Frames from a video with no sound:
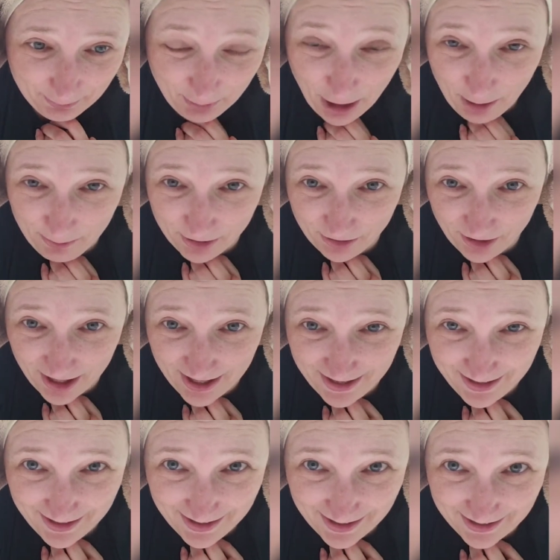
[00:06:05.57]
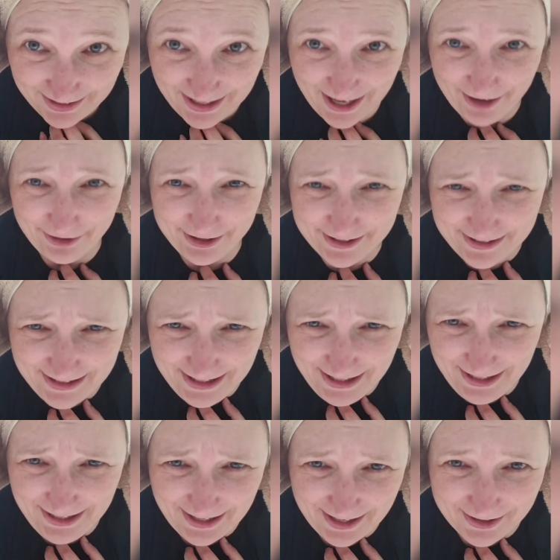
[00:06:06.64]
pomegranate and carrot
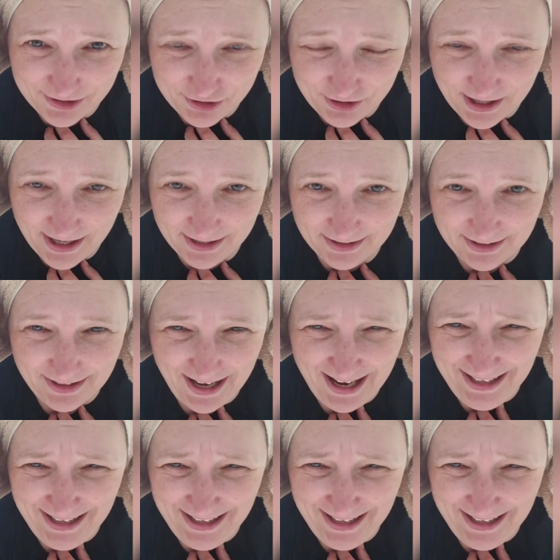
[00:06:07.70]
seed extract.